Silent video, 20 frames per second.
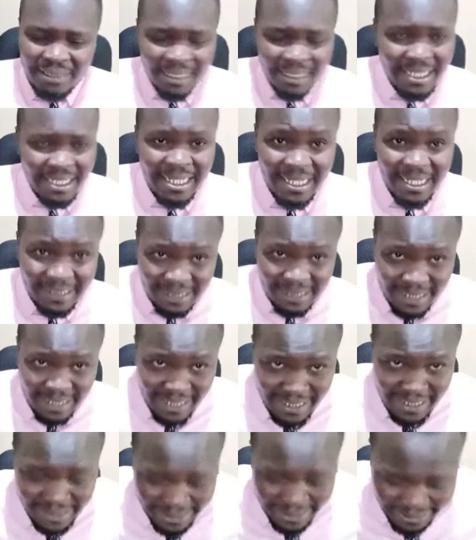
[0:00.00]

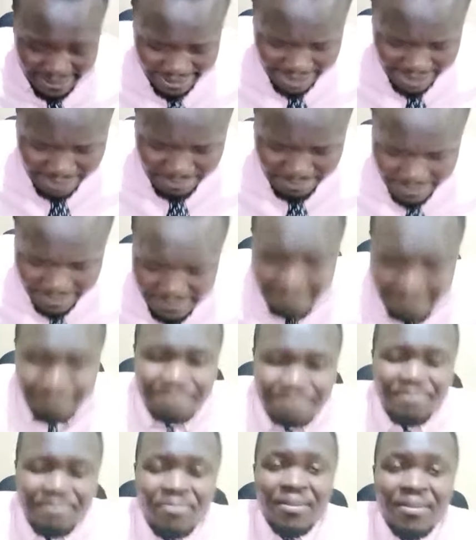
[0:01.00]
Ladies and gentlemen,
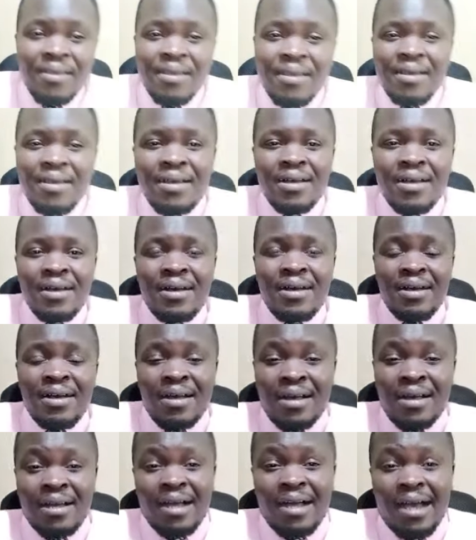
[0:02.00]

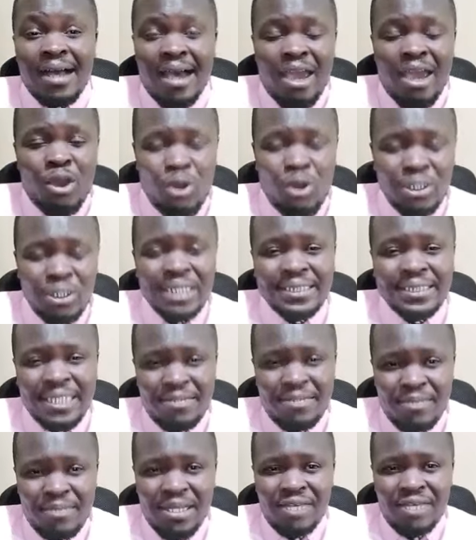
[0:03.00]
I
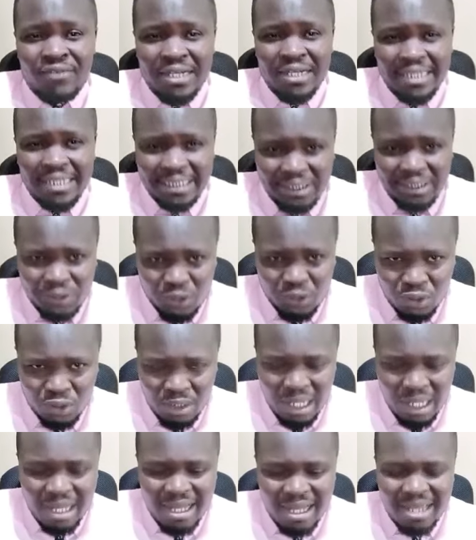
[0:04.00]
honestly believe, and
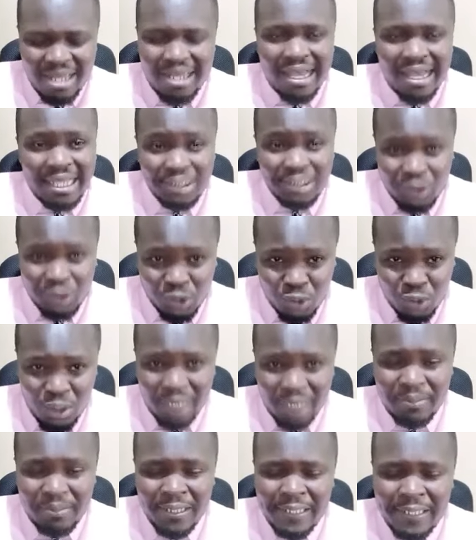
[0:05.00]
I
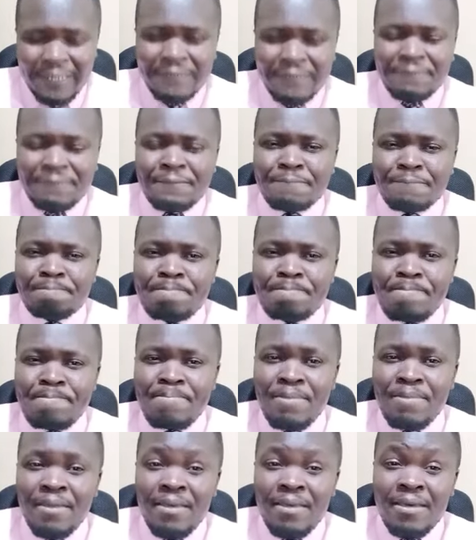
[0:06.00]
truly believe,
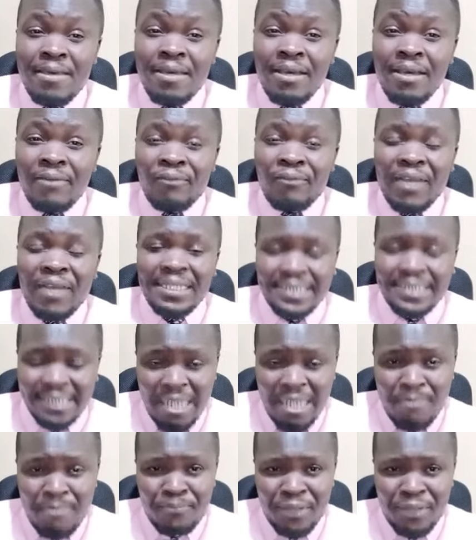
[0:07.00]
that
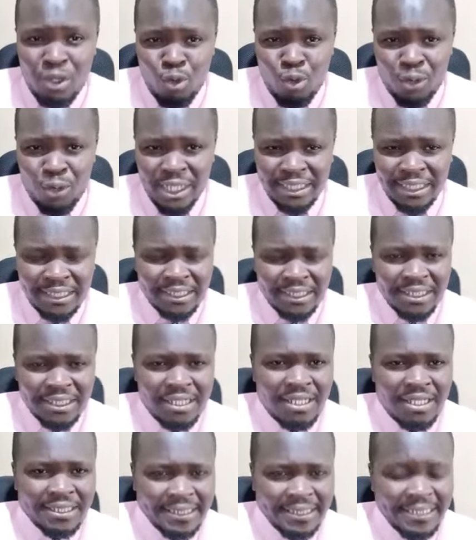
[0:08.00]
something went
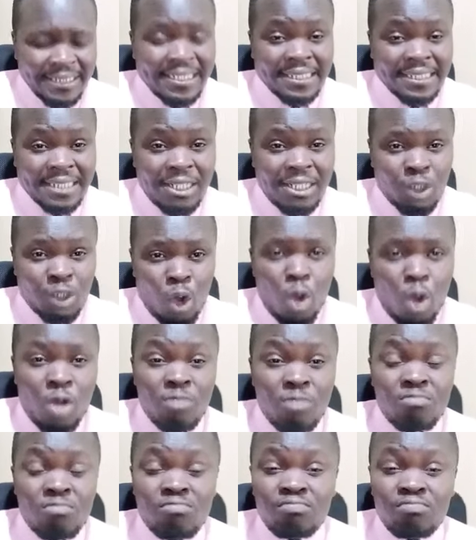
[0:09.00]
seriously
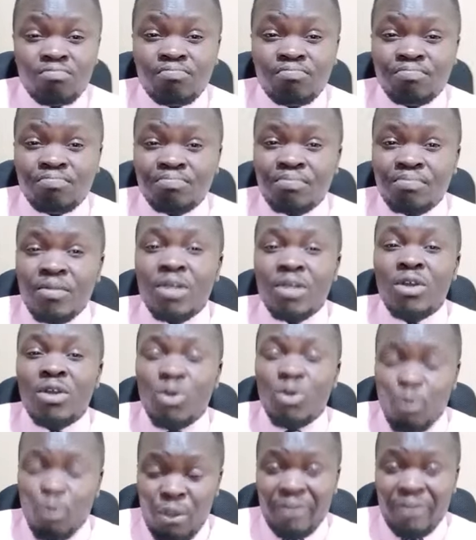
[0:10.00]
wrong
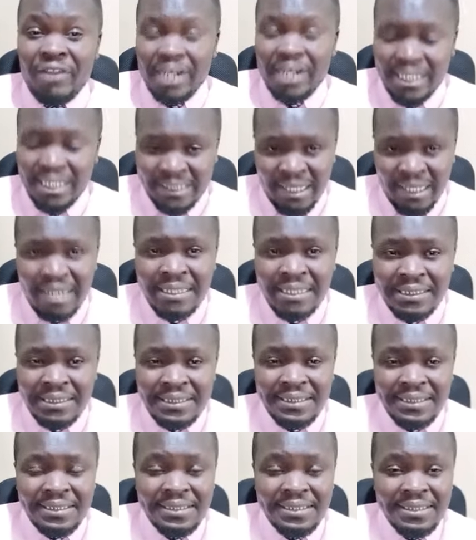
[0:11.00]
with the
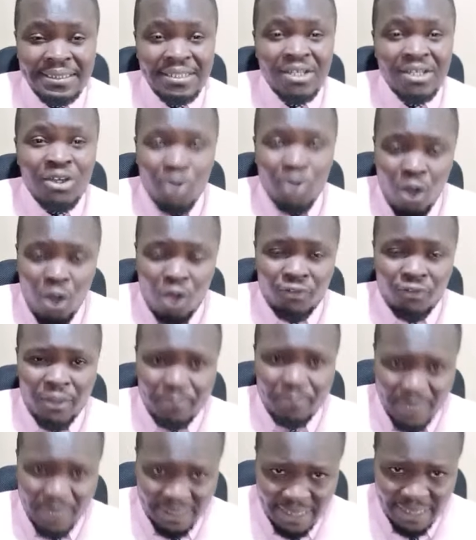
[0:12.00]
results of the
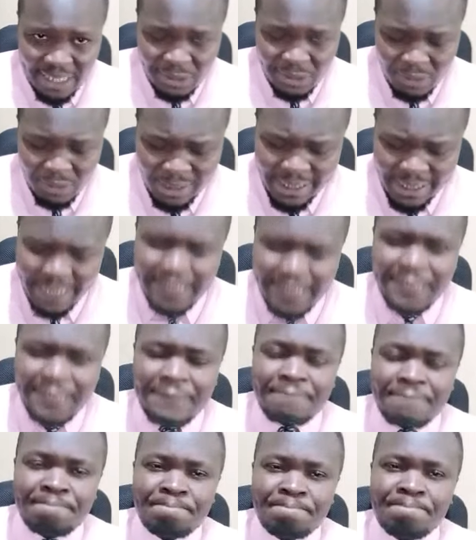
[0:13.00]
presidential
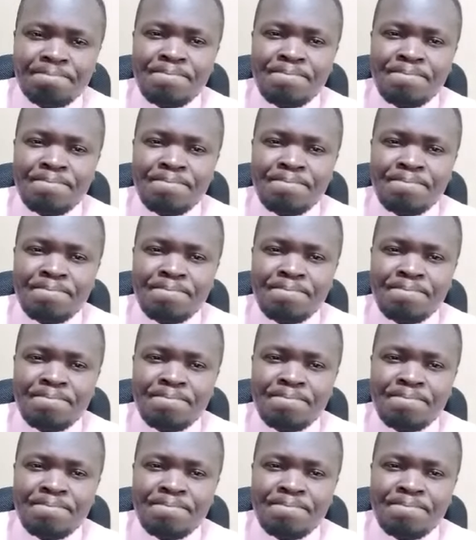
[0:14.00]
election.